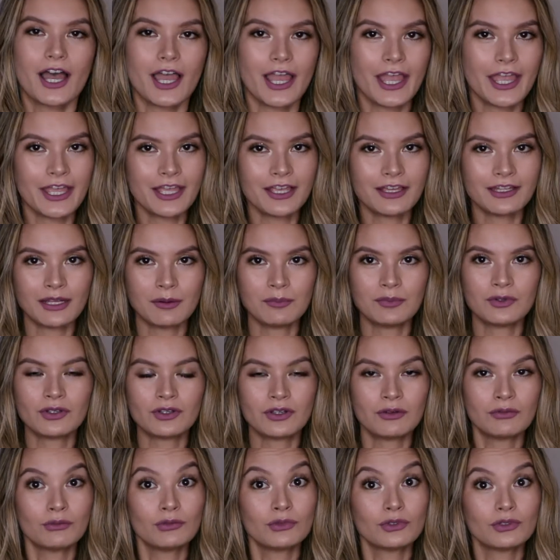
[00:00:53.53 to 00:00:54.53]
and
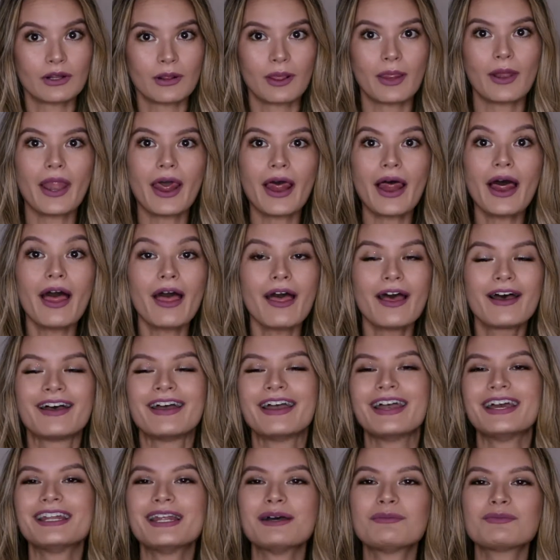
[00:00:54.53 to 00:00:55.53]

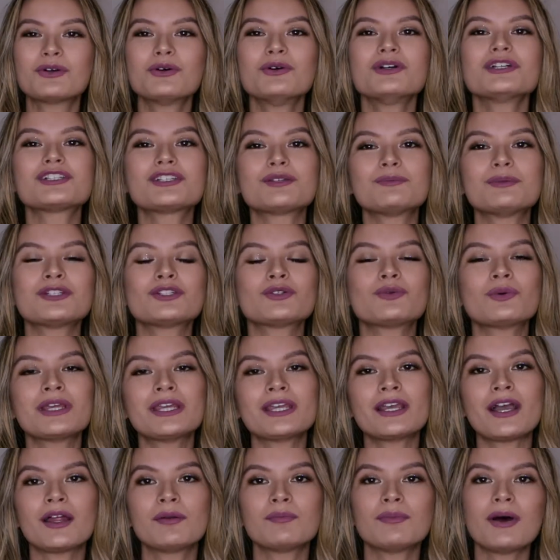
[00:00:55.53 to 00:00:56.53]
I'm going to be
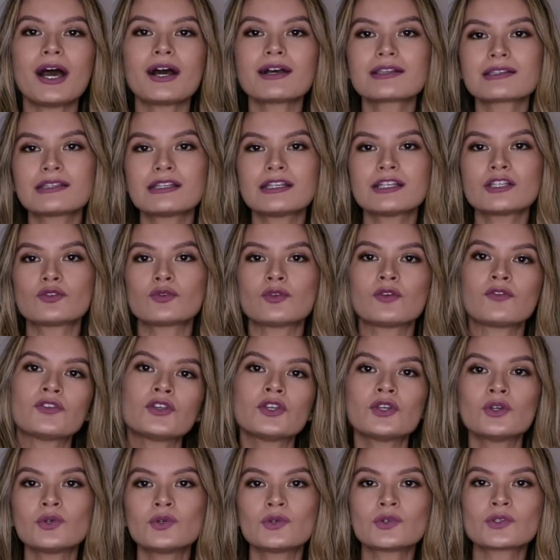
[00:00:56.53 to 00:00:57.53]
doing unboxings,
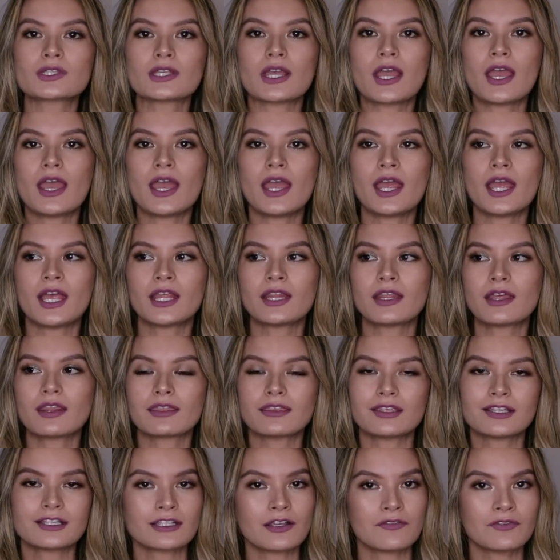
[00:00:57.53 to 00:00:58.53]
reviews, and
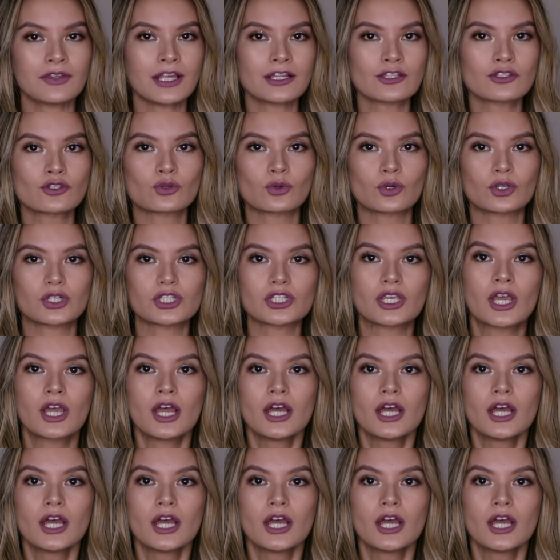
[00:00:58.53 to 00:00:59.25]
things of that sort.